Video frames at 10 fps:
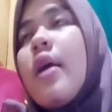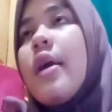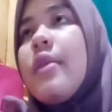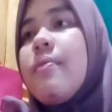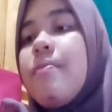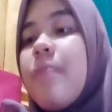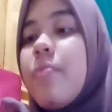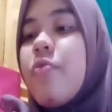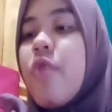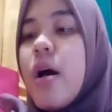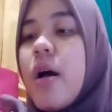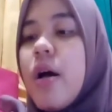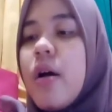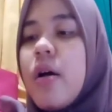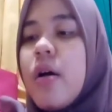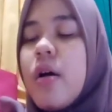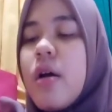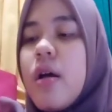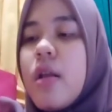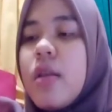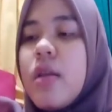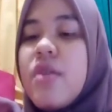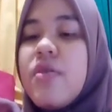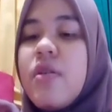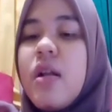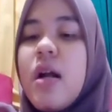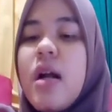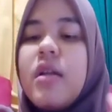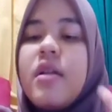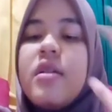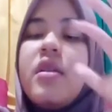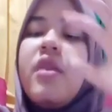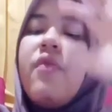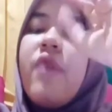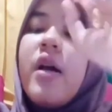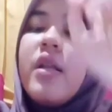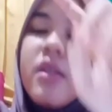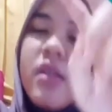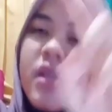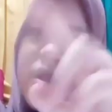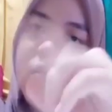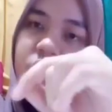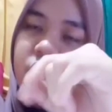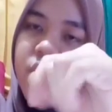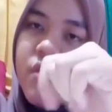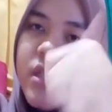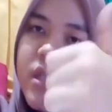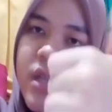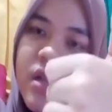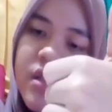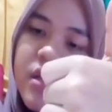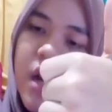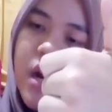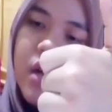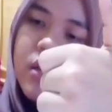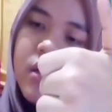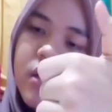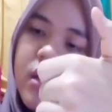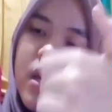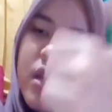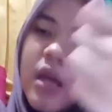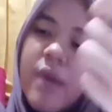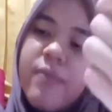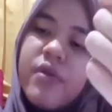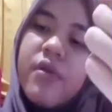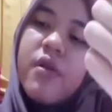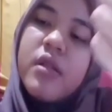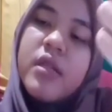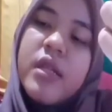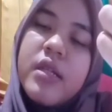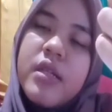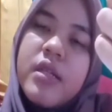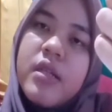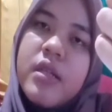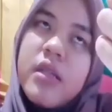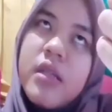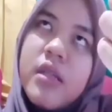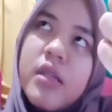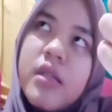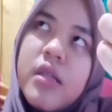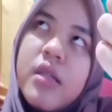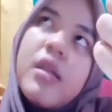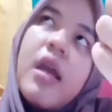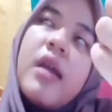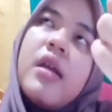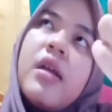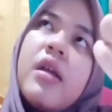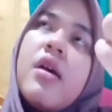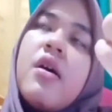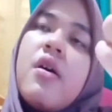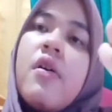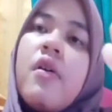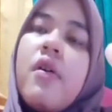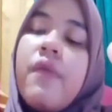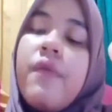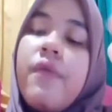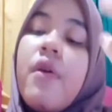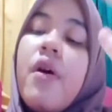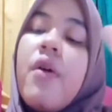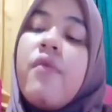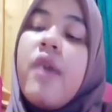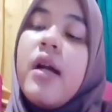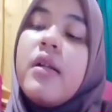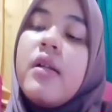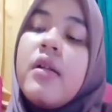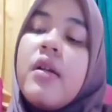And Papua traditional art is divided into 6 art types consisting of 1.